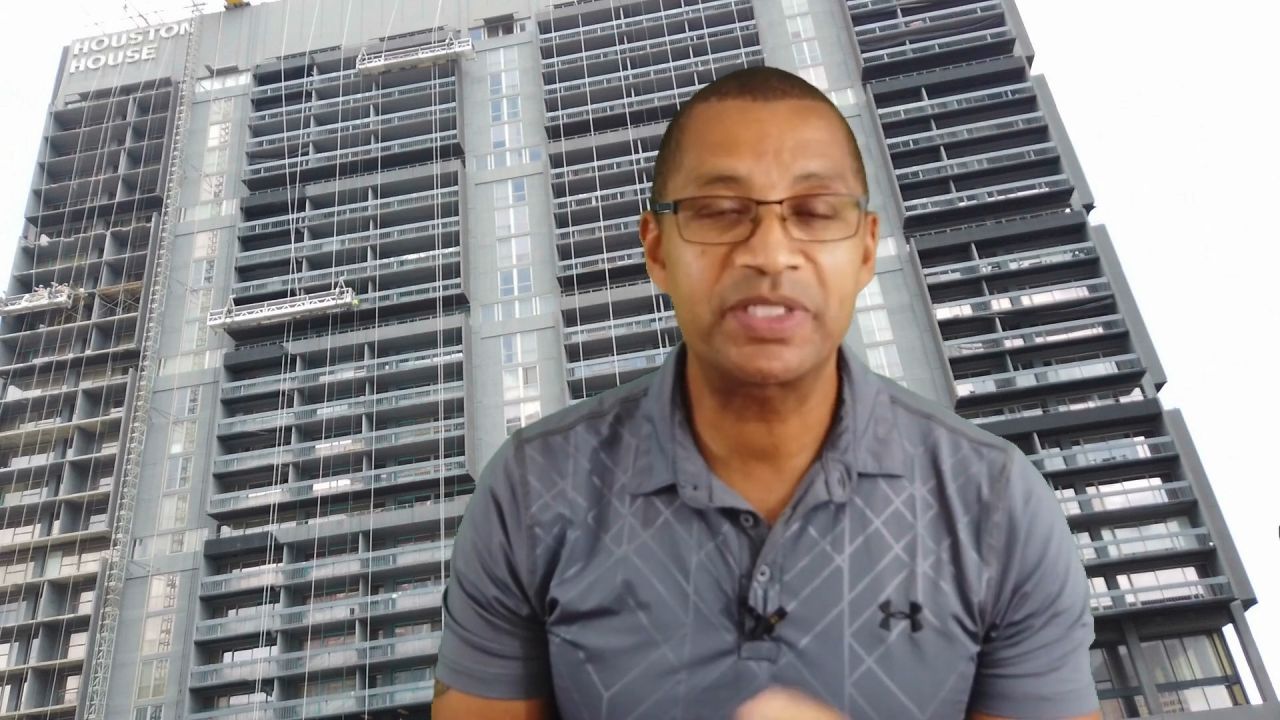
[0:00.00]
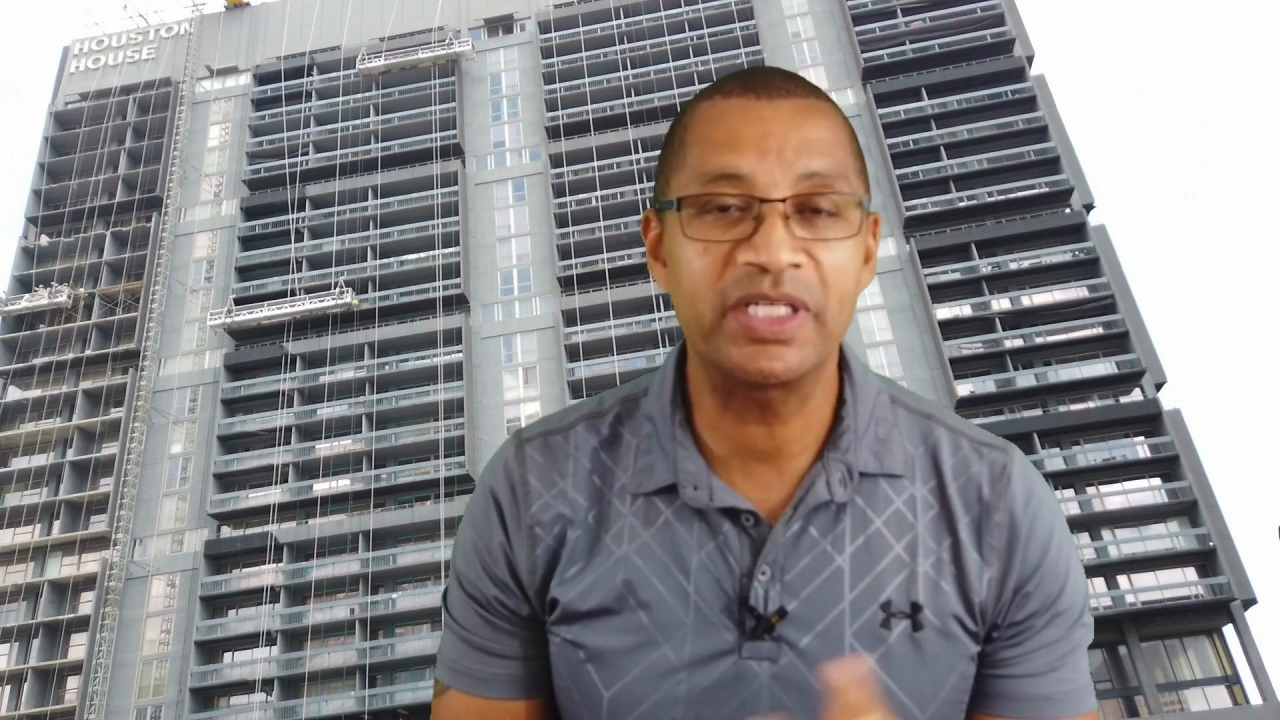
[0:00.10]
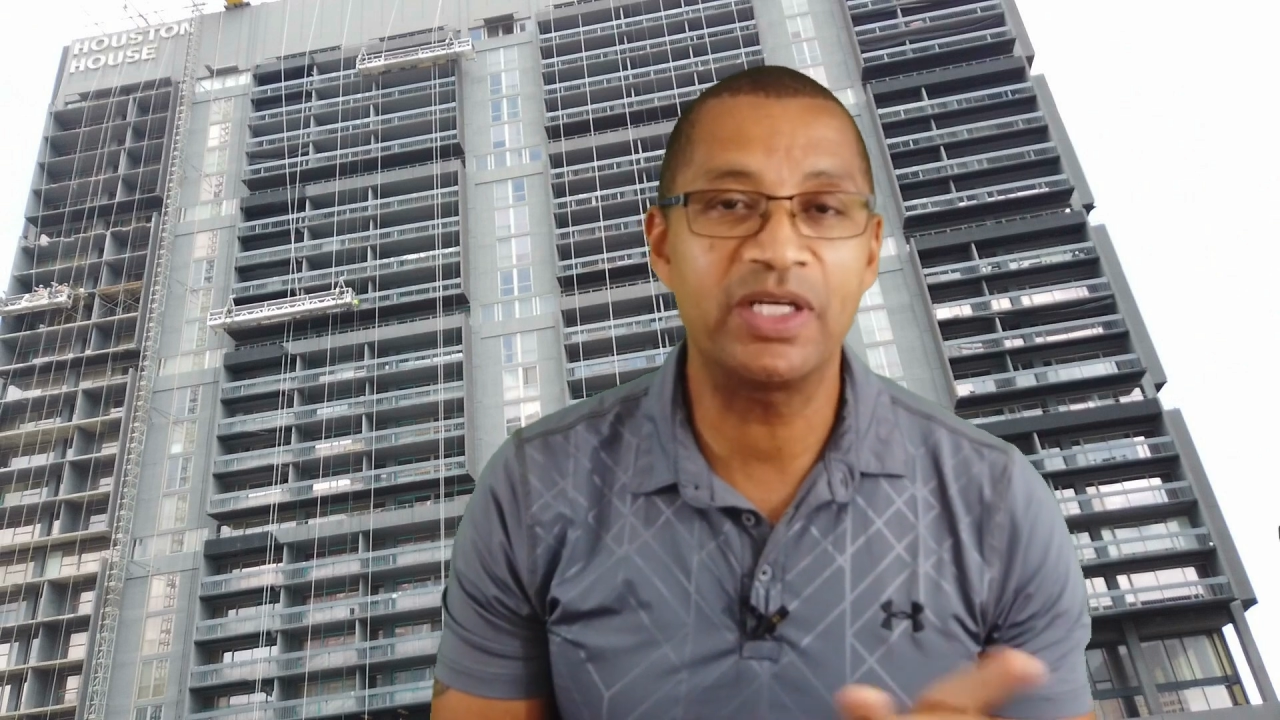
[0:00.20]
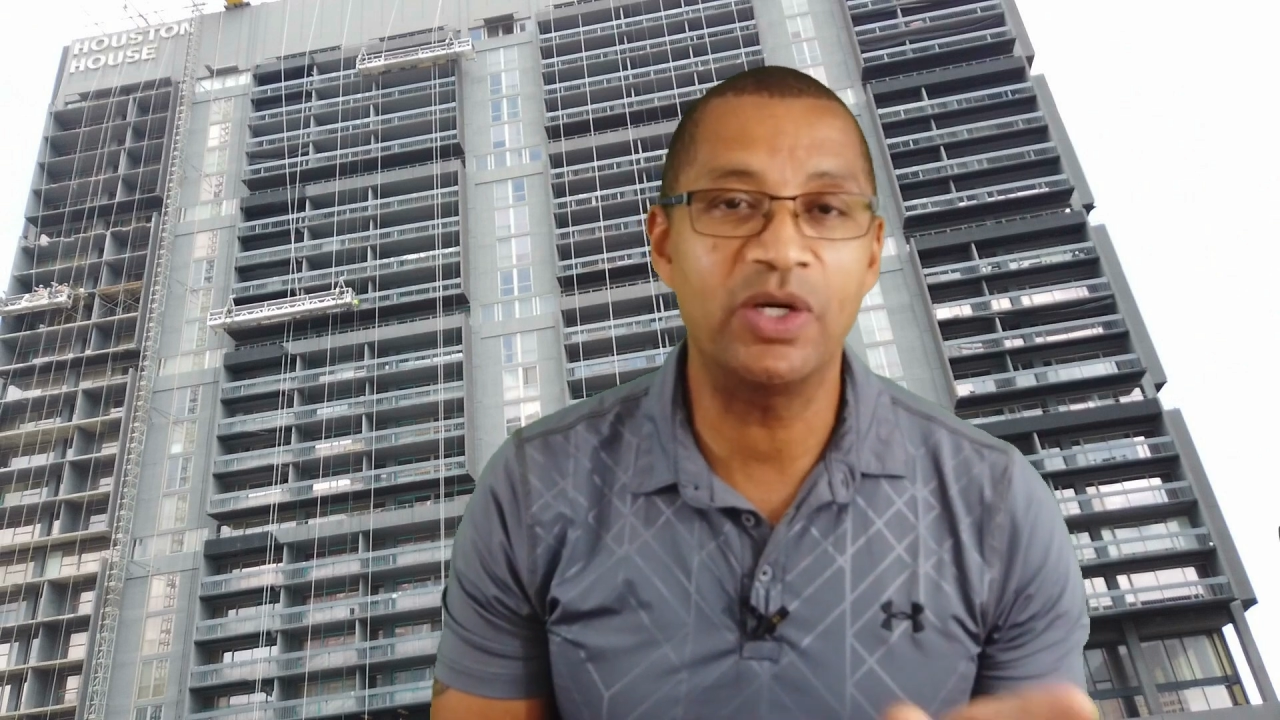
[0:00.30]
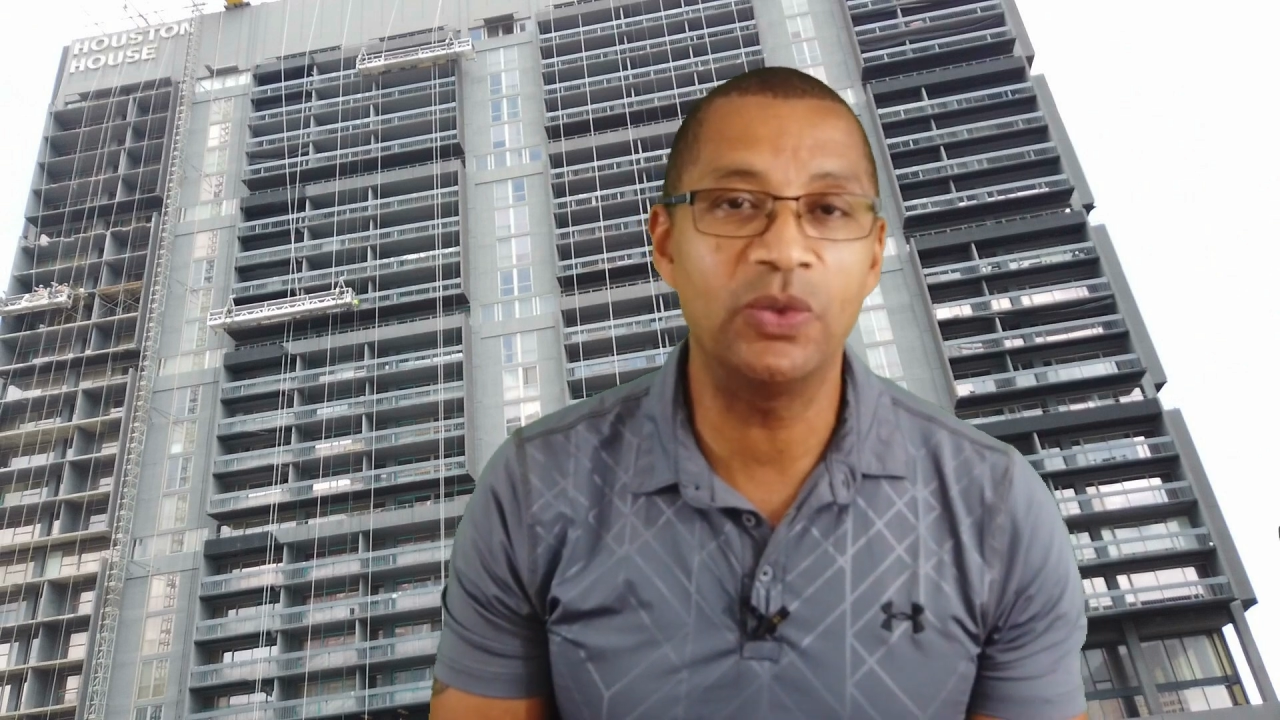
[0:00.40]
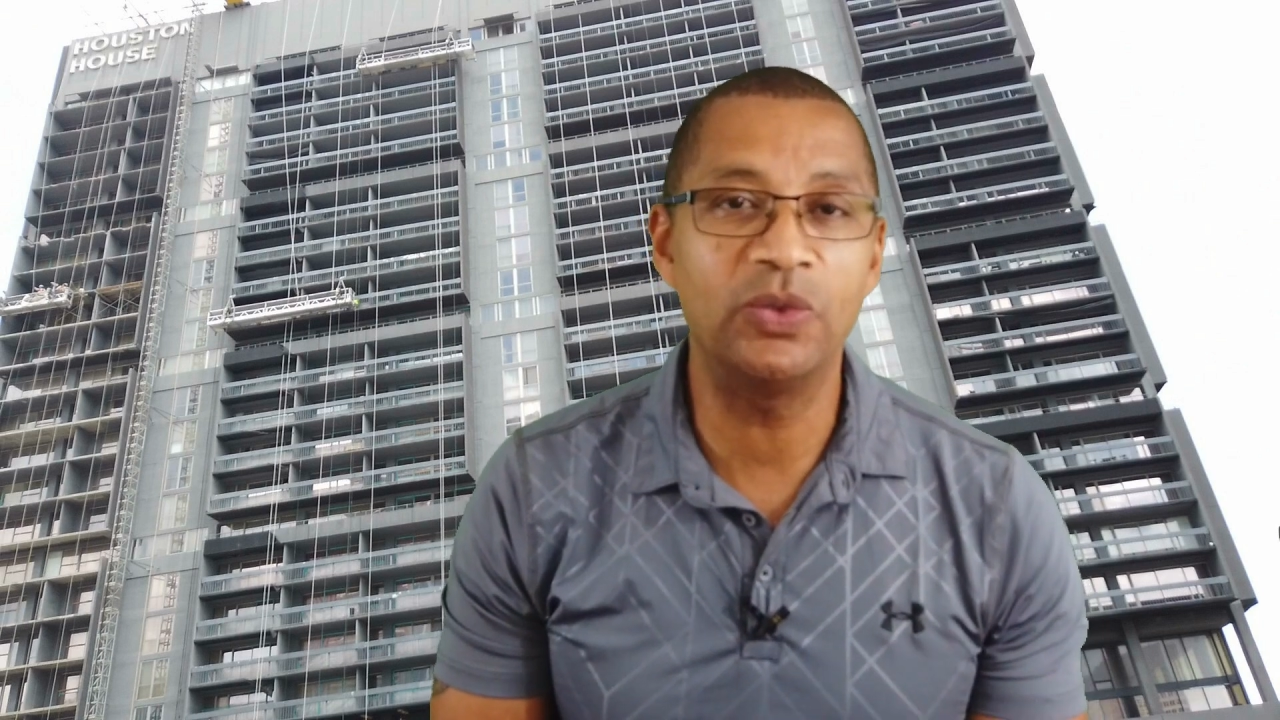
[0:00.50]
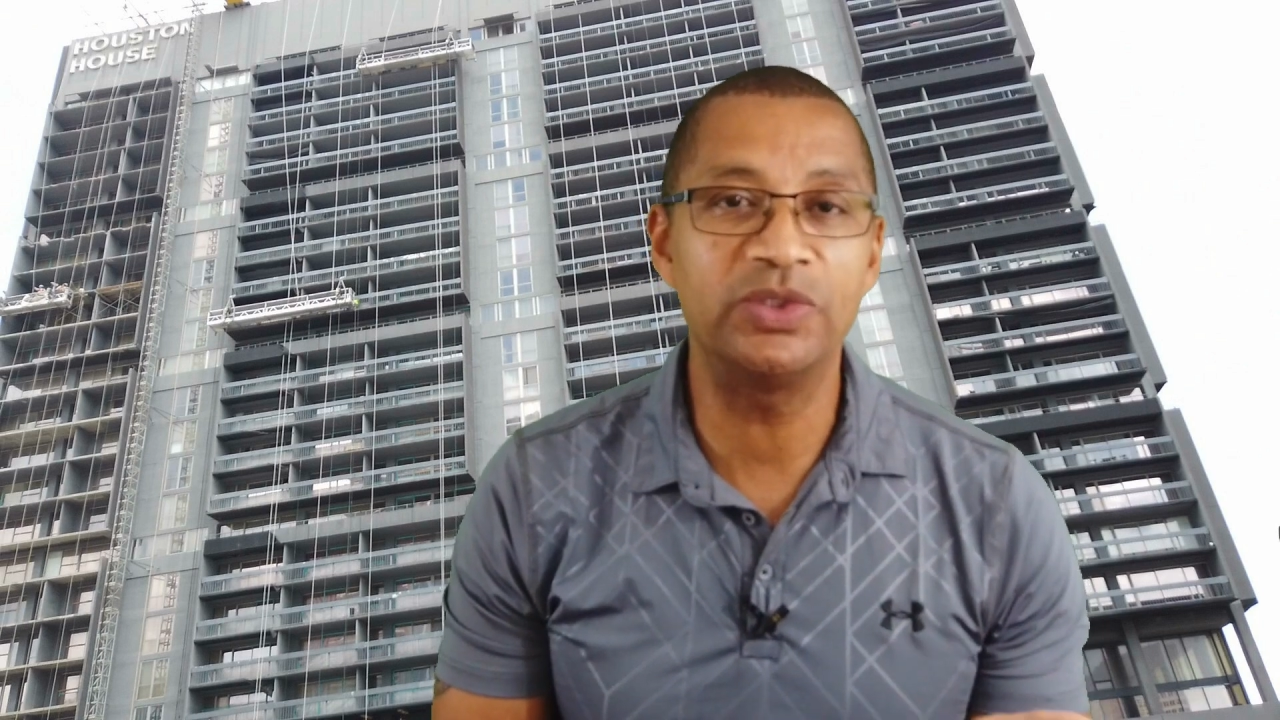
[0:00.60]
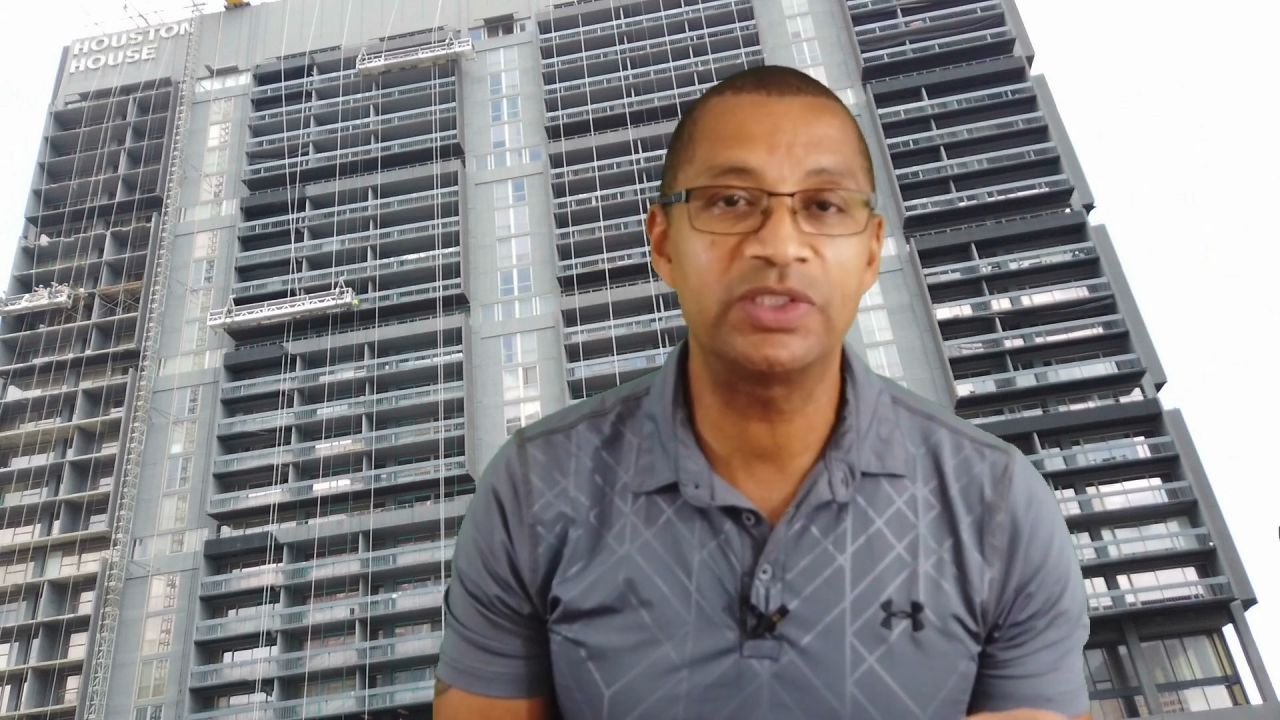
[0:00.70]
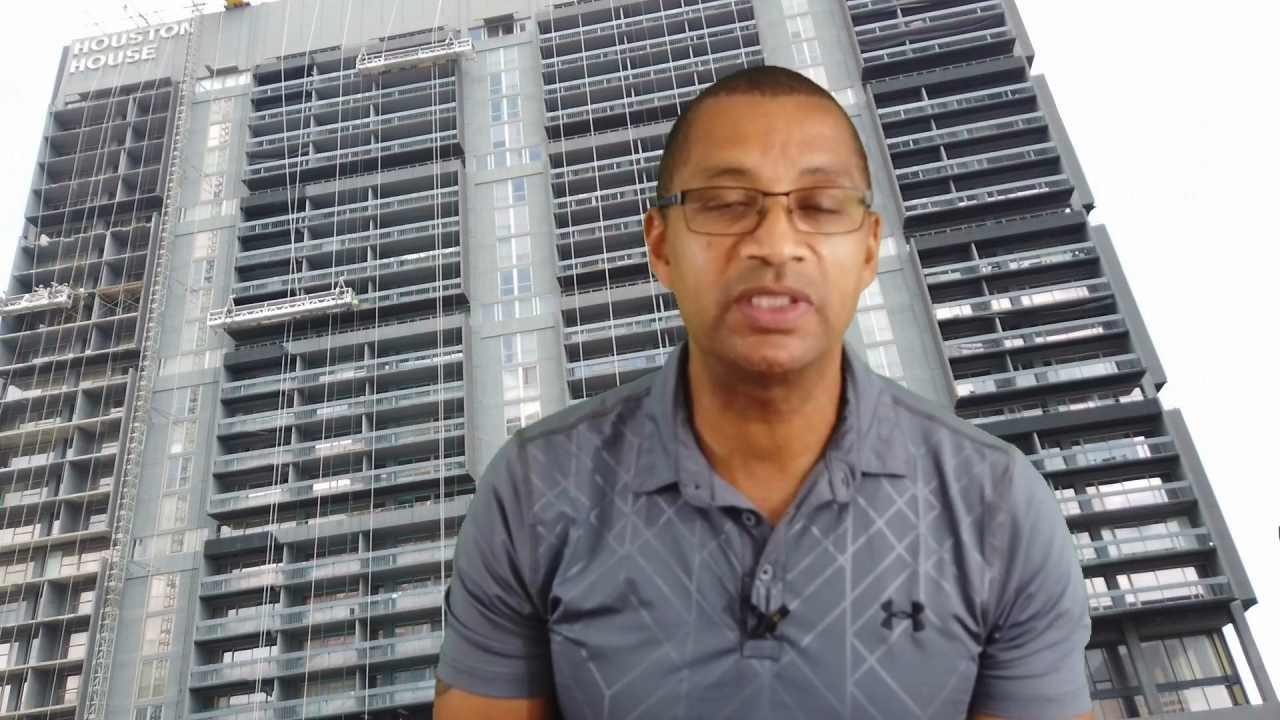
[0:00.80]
and goes